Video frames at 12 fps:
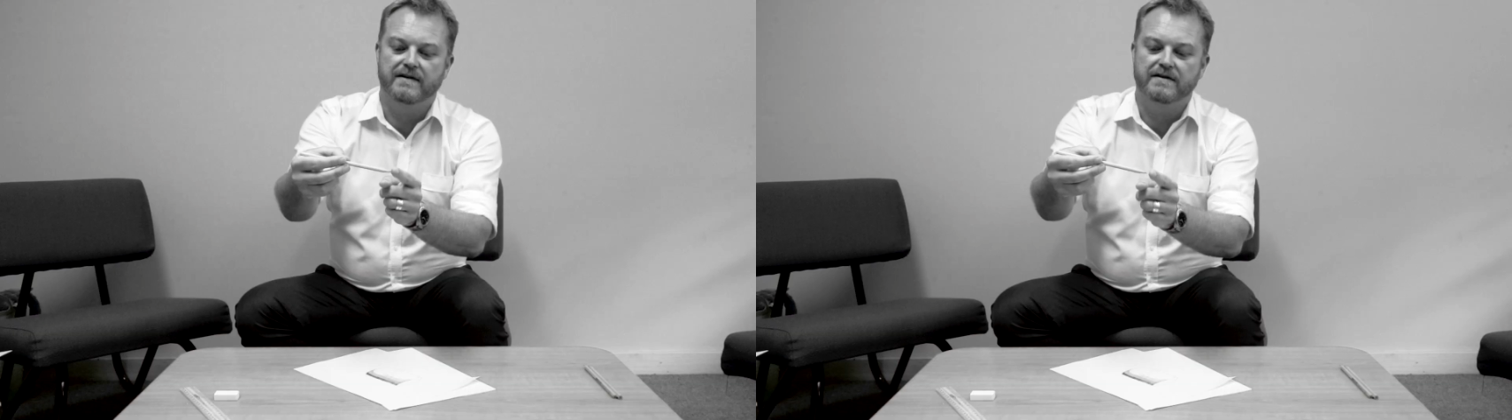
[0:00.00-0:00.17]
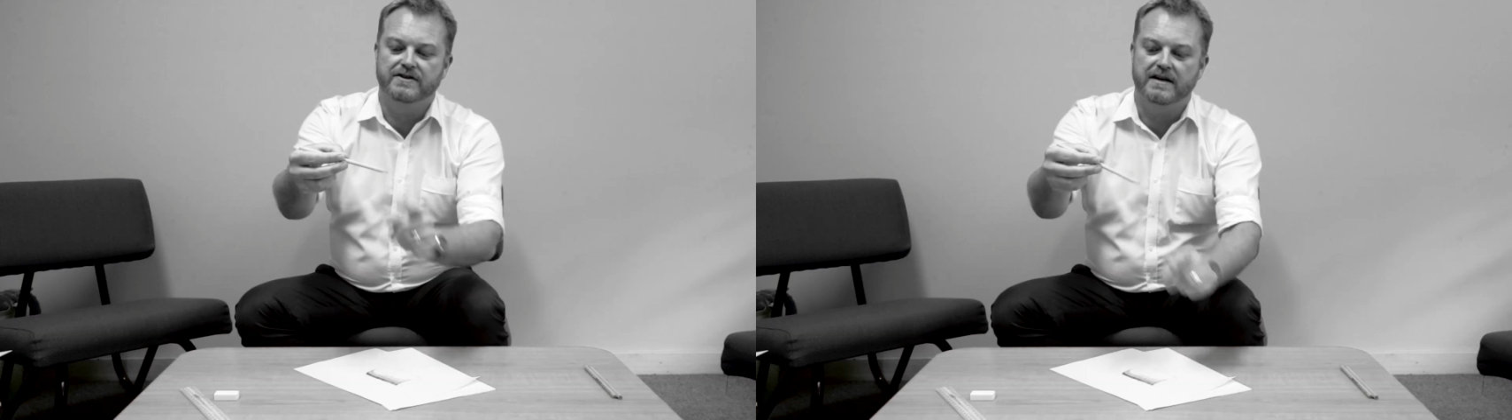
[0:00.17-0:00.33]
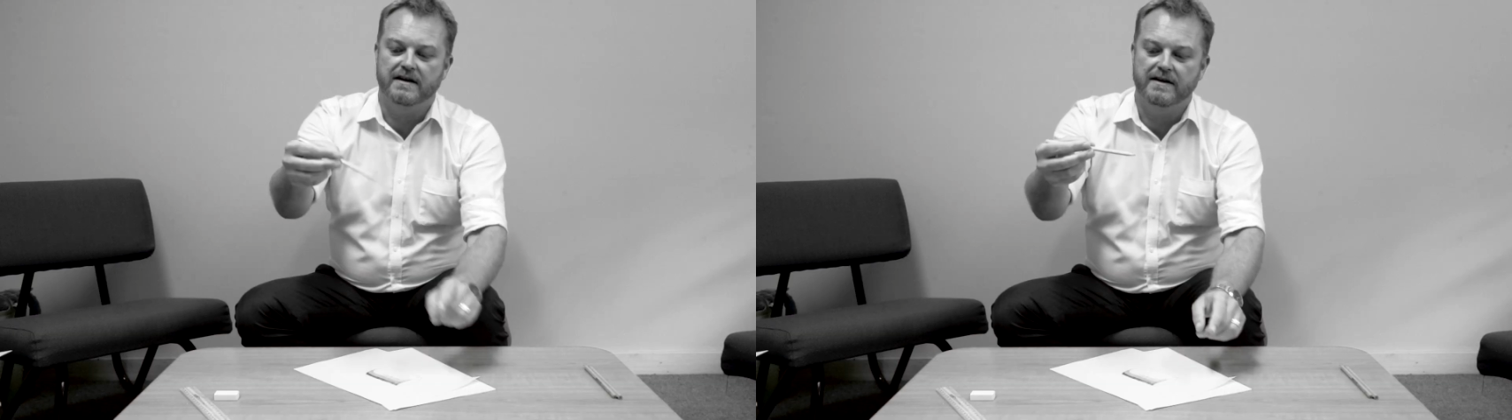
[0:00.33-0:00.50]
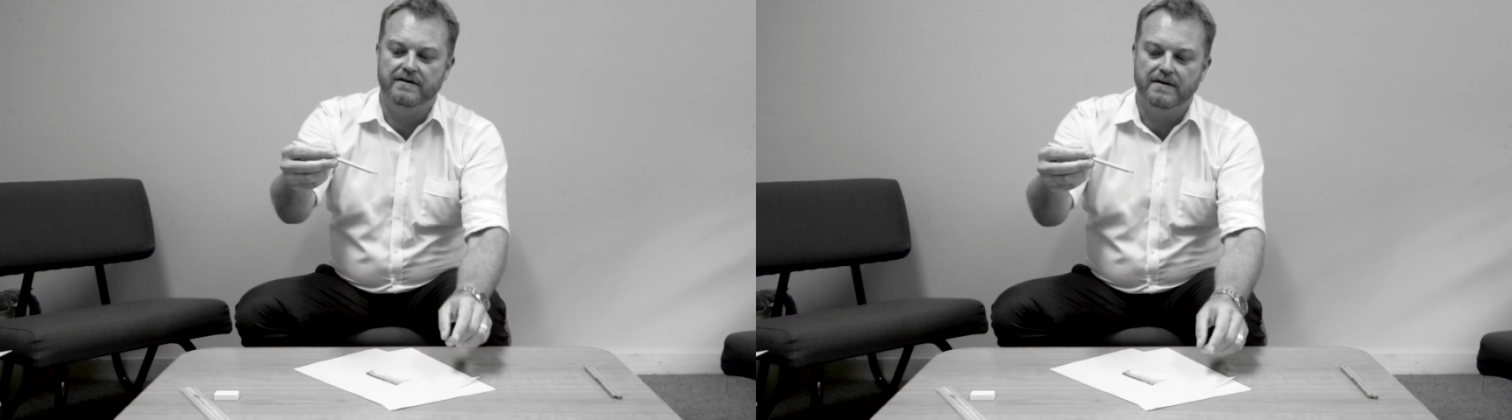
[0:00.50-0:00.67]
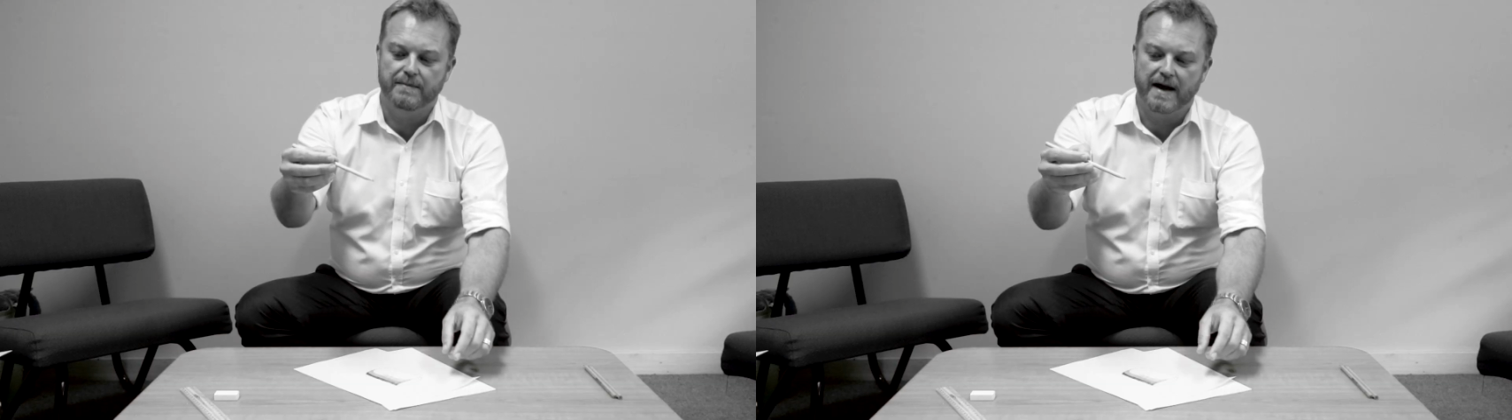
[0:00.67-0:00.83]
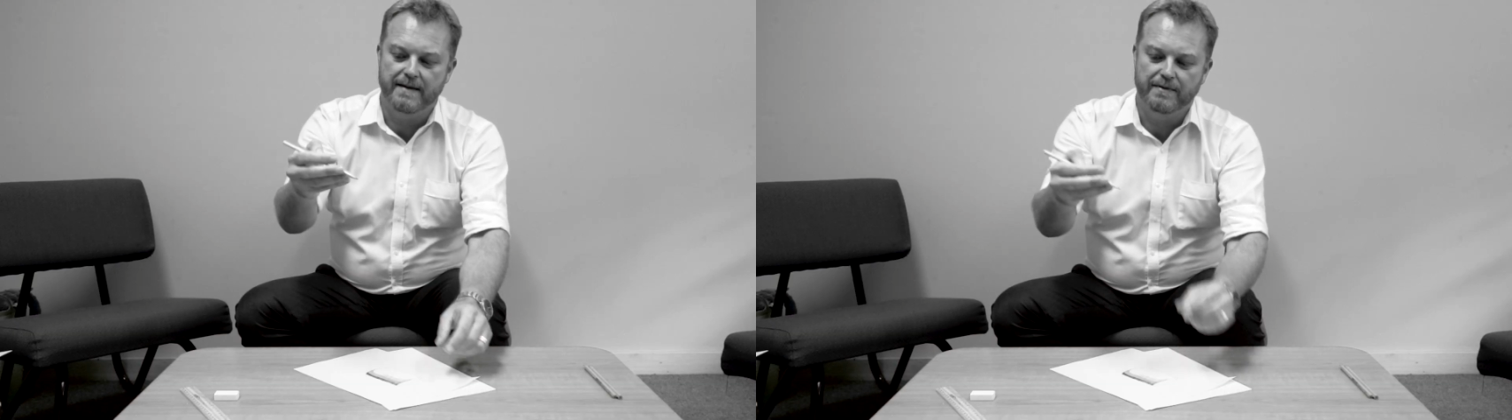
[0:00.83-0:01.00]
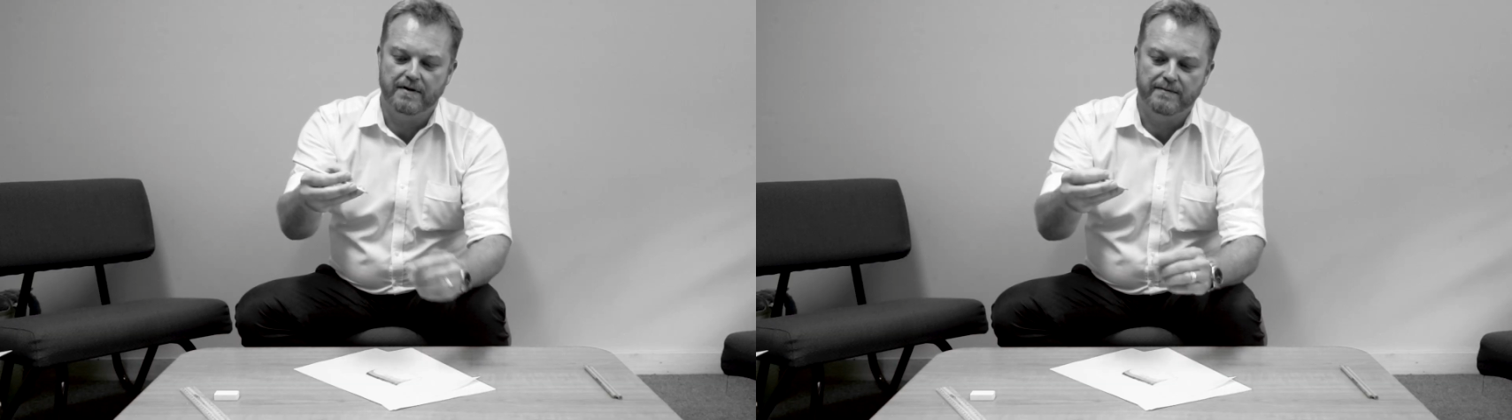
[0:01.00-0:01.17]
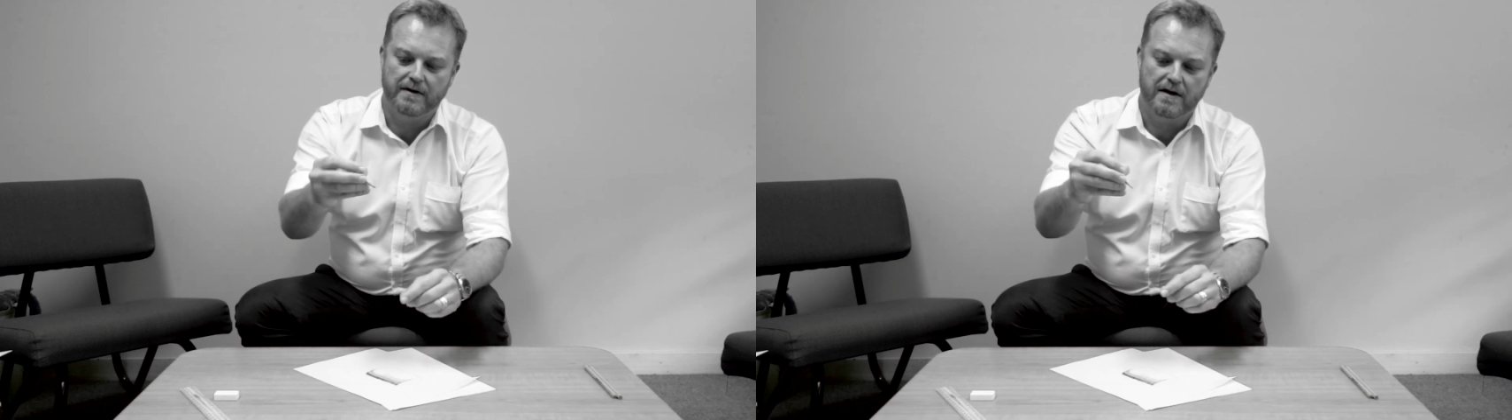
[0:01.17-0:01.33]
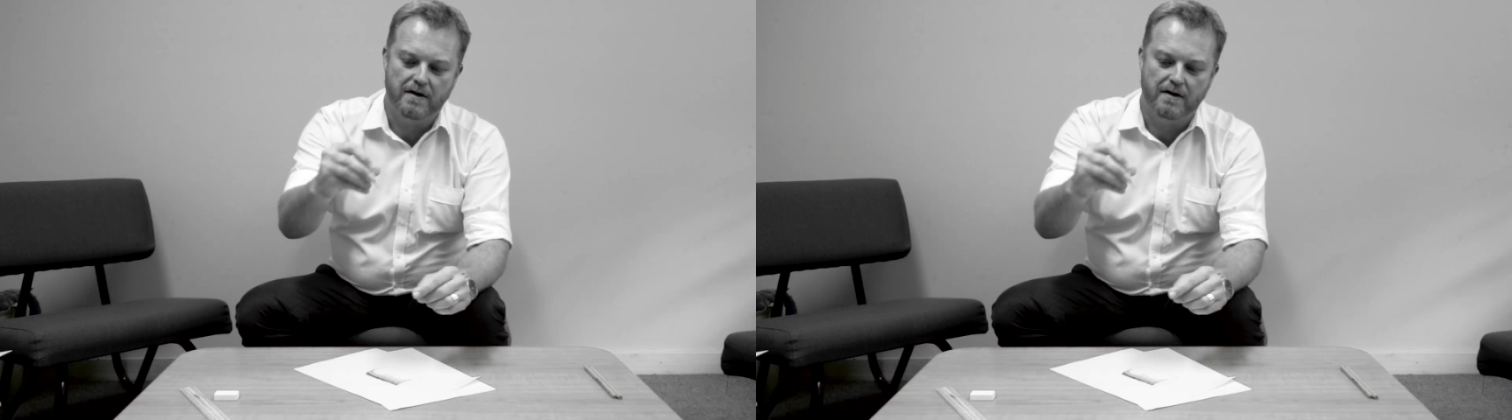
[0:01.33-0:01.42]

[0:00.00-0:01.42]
very gently on the paper. I'm not